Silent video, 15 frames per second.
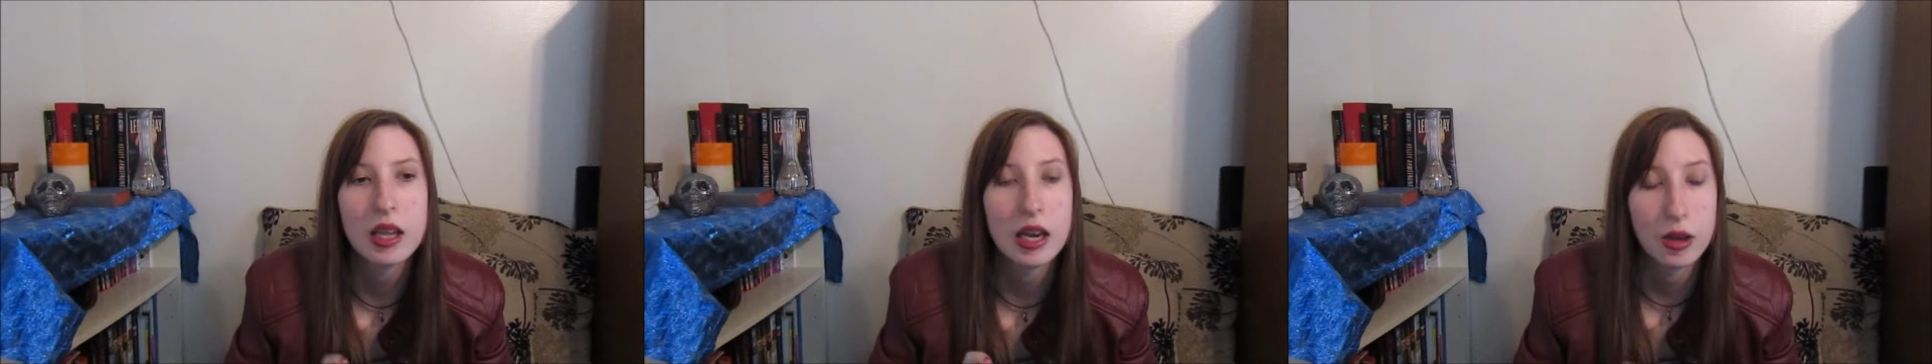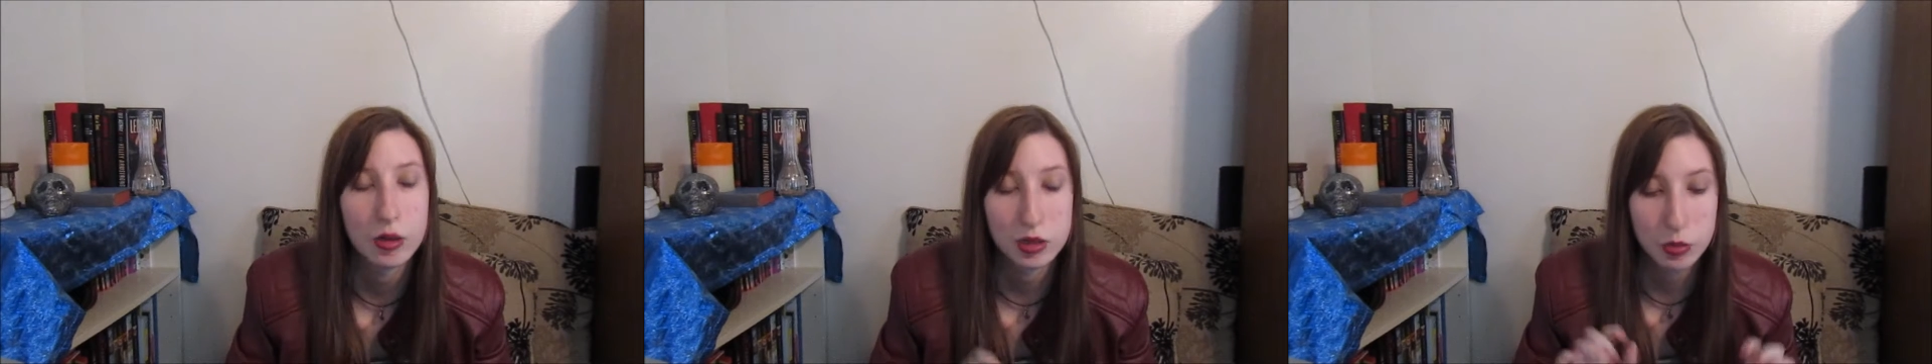
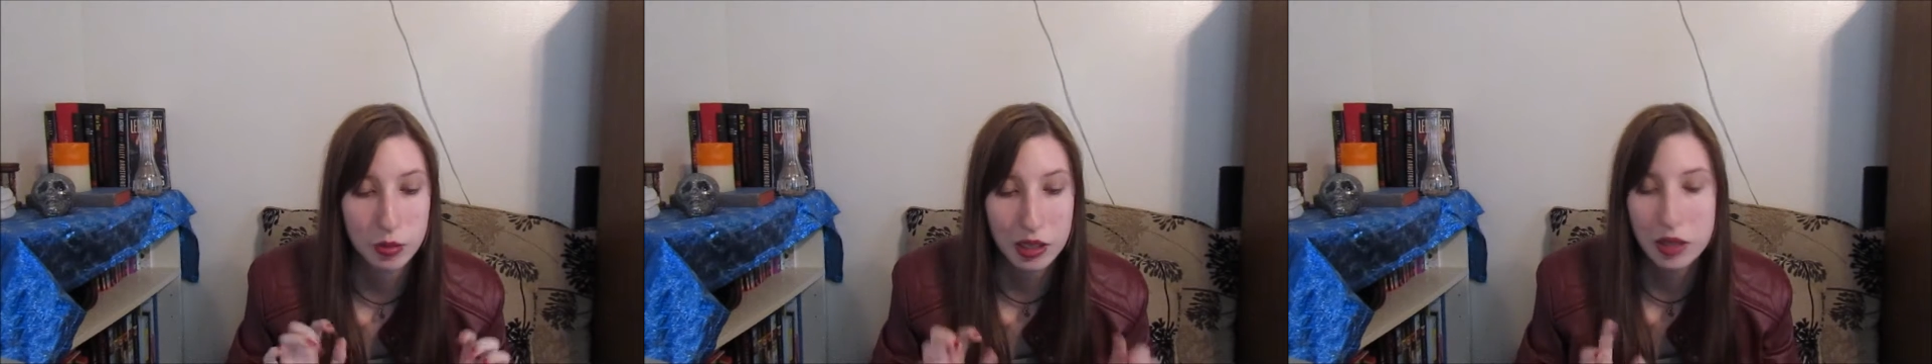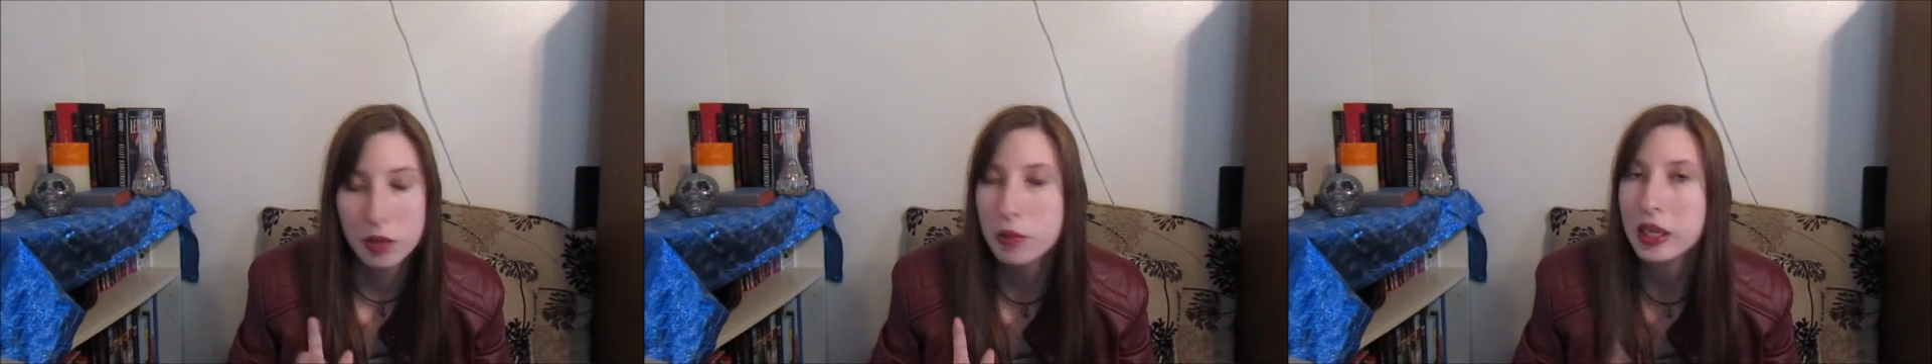and I was
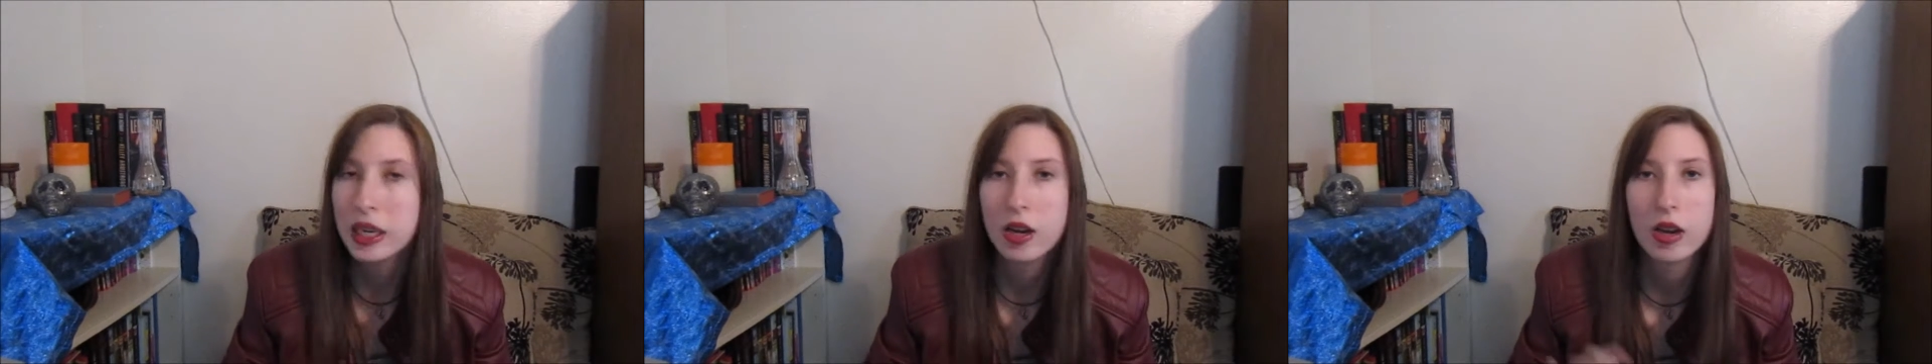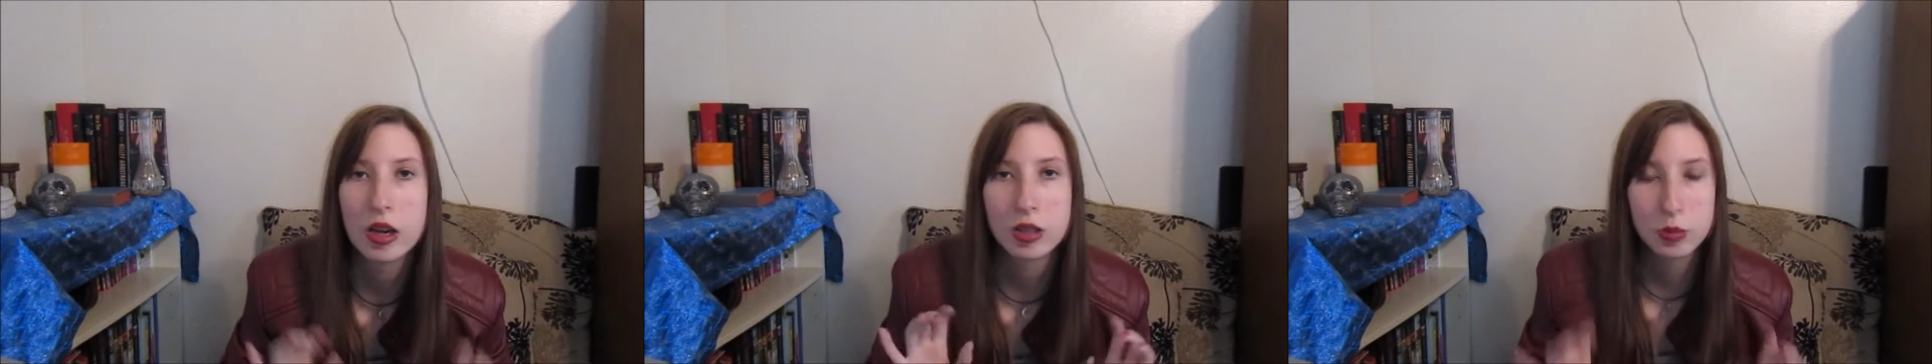playing the
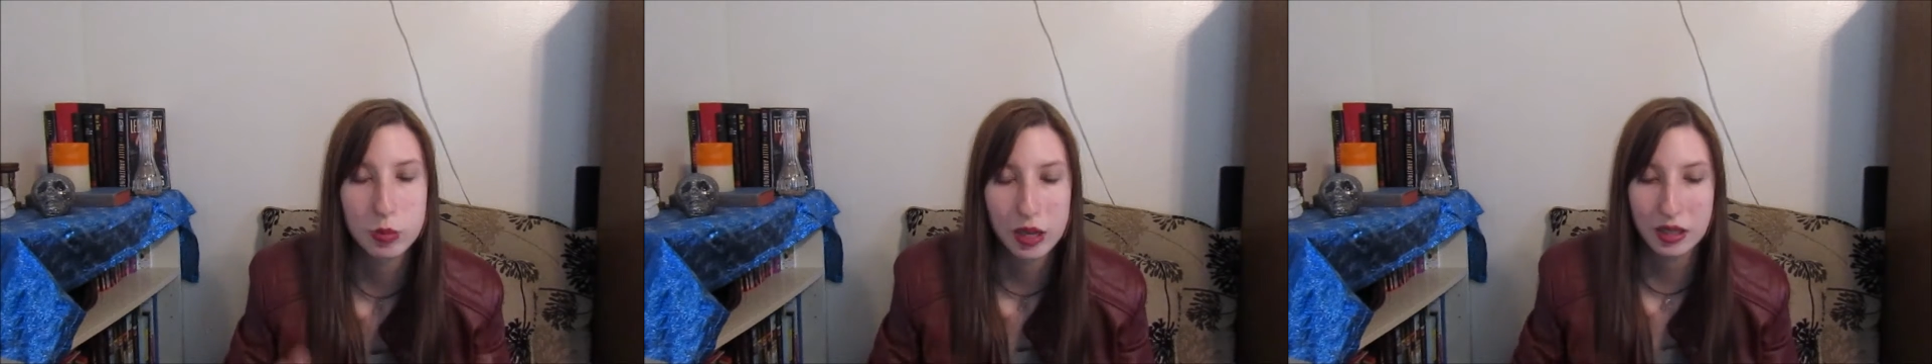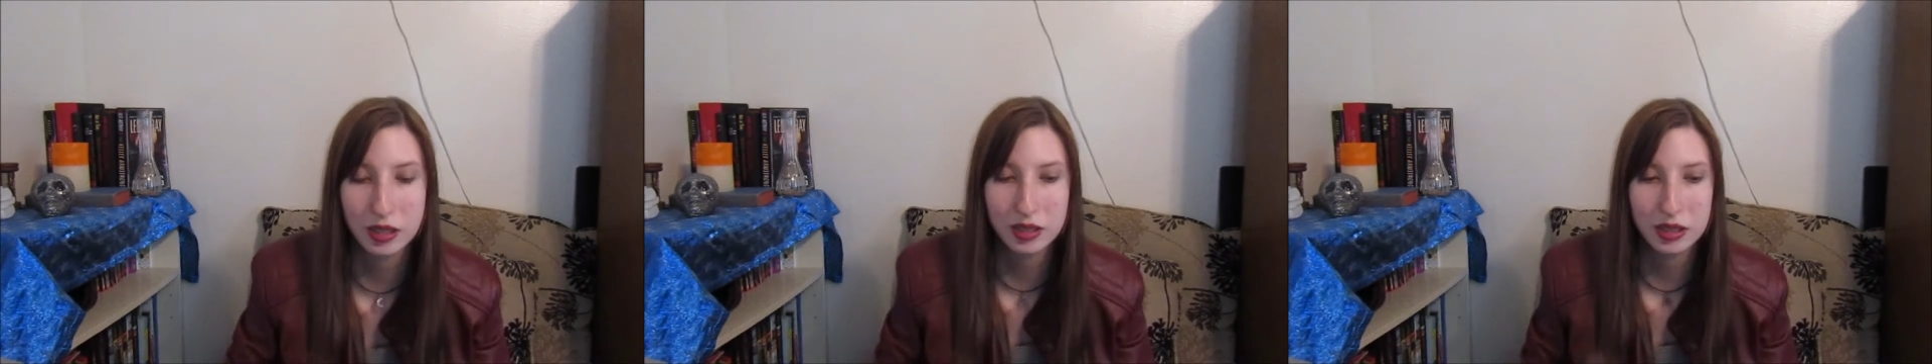piano, and I was
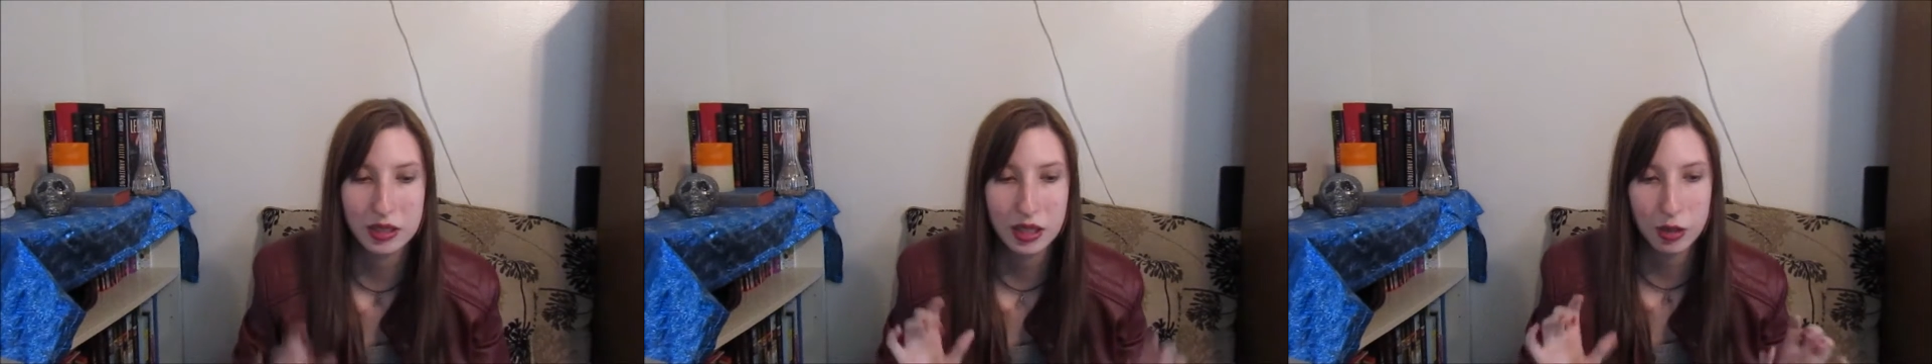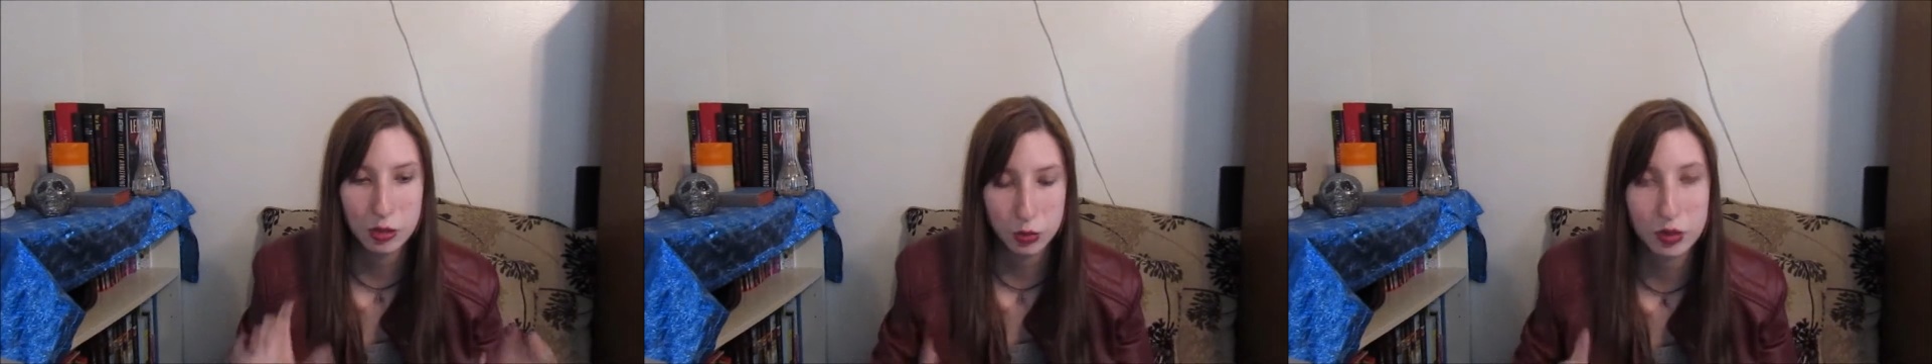practicing,
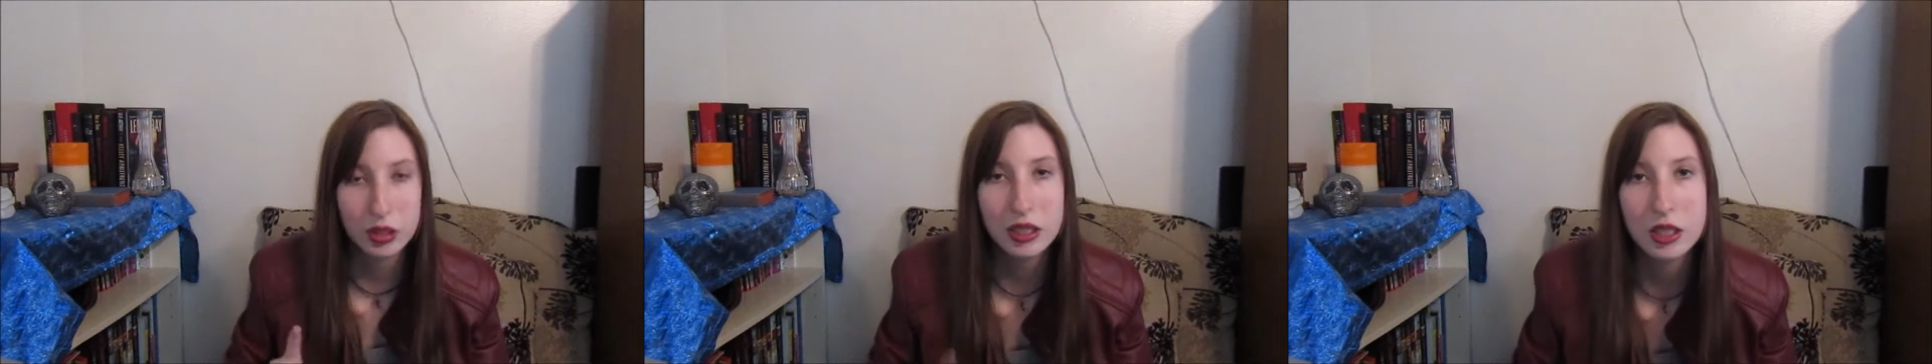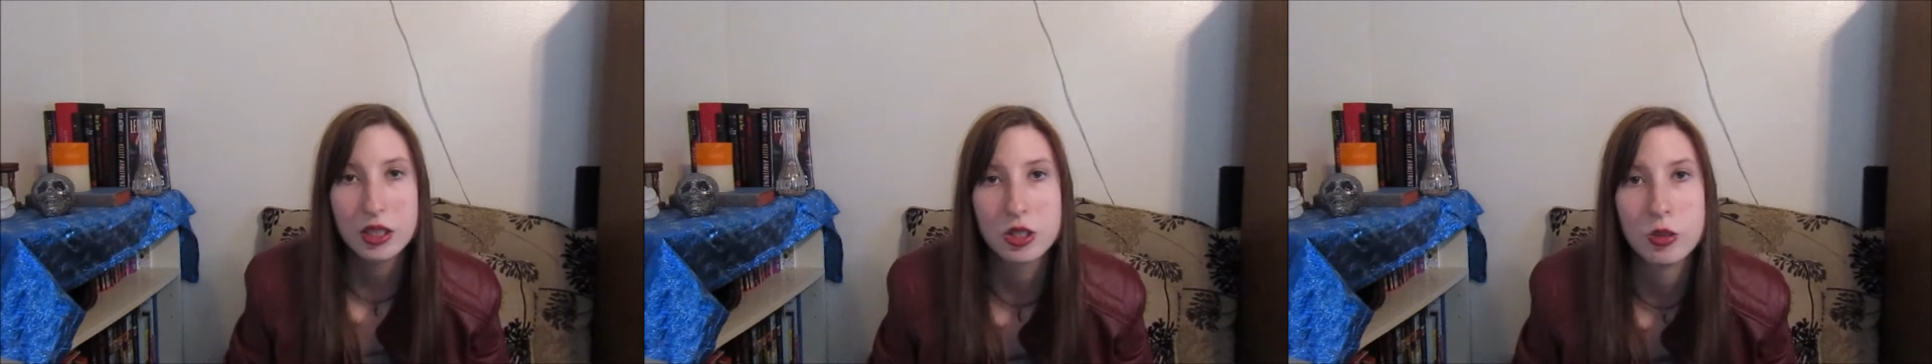I was
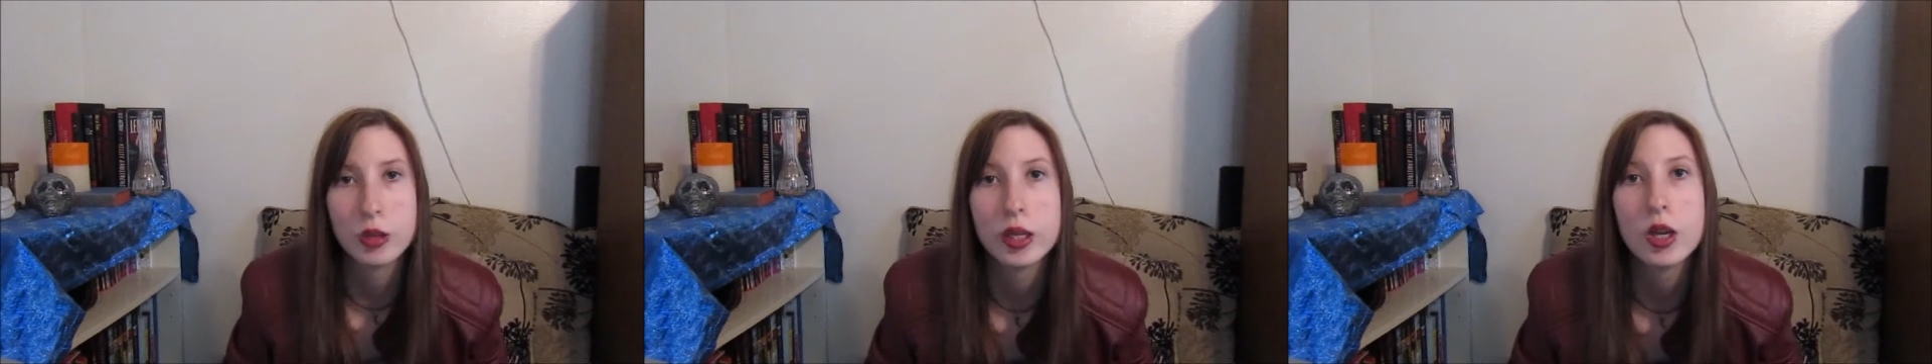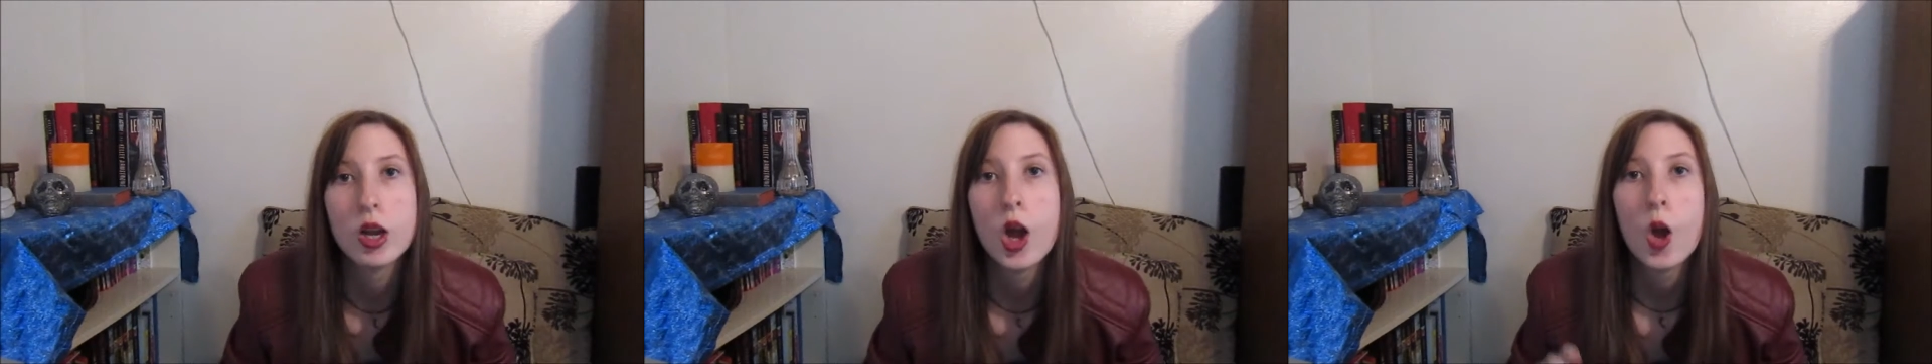really into
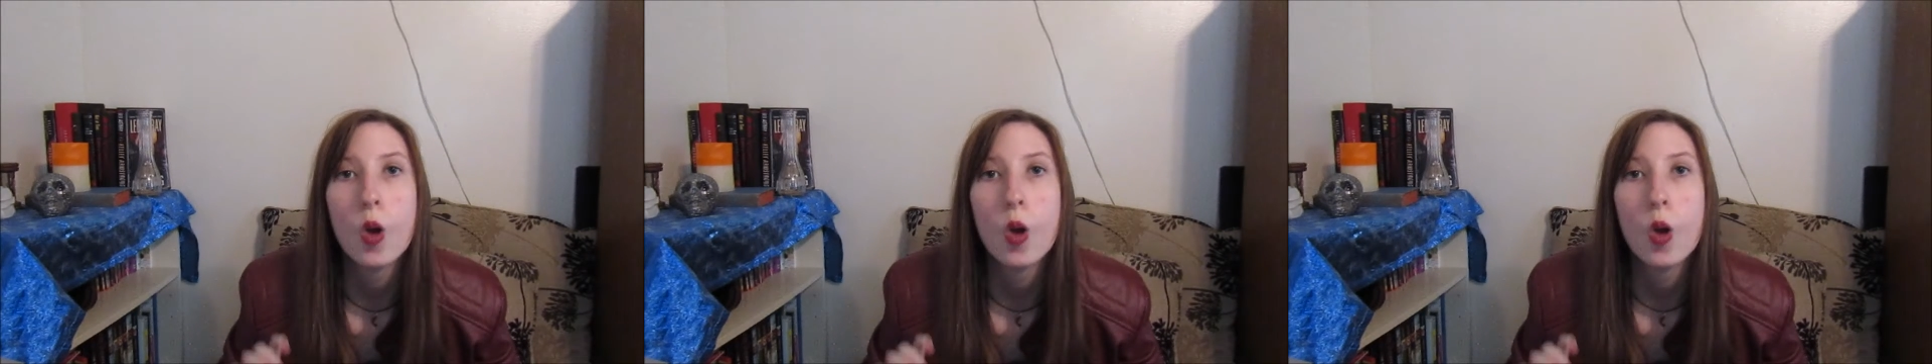it,